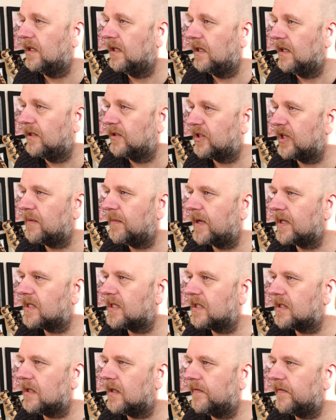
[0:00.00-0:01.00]
G-Man
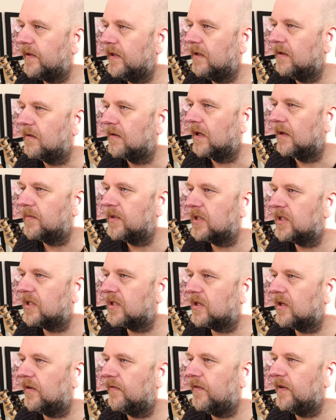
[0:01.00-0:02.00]
says, afternoon. I'm just
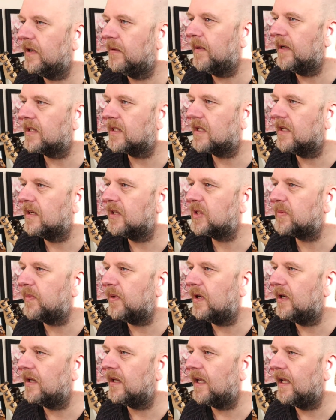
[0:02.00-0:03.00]
scoffing a
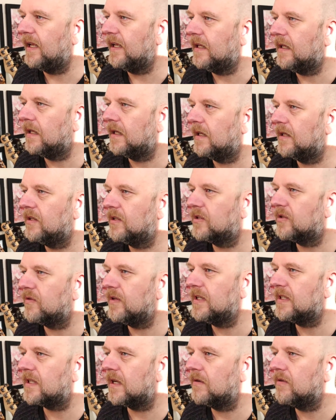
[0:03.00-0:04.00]
Mexican-inspired egg and
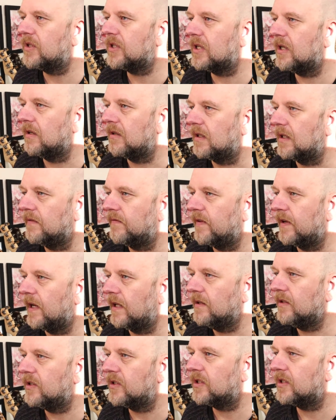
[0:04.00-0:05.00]
chorizo sarnie for
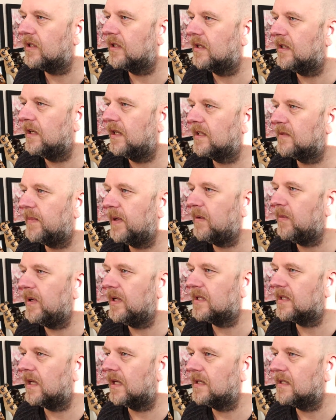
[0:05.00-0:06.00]
lunch. It's a bit weird
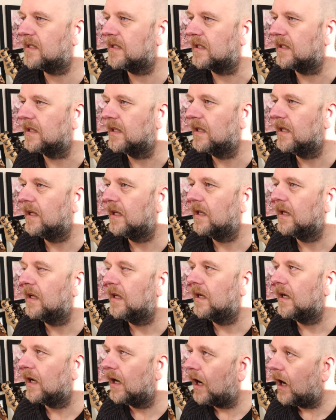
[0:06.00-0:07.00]
tasting.
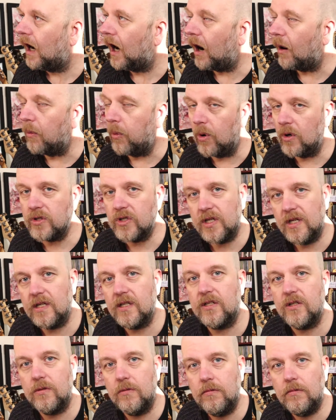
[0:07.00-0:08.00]
I was going
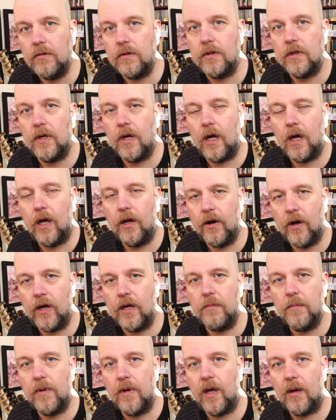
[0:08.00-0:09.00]
to do an
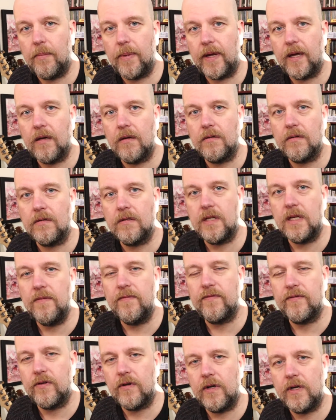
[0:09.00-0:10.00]
item about
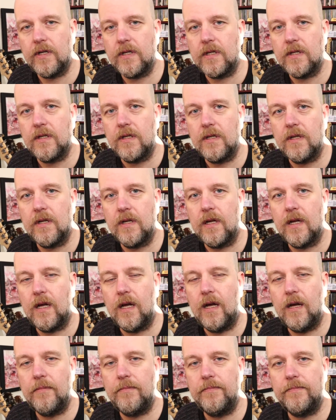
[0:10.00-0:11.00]
deep-fried
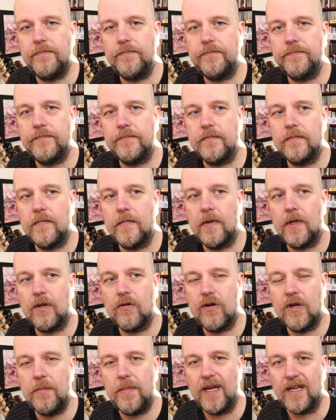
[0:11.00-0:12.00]

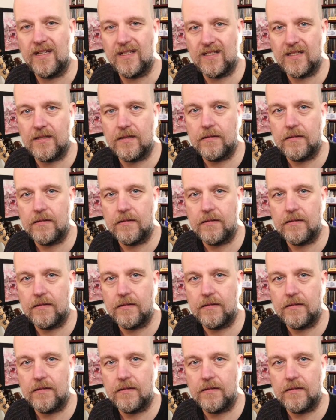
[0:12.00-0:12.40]
cream eggs.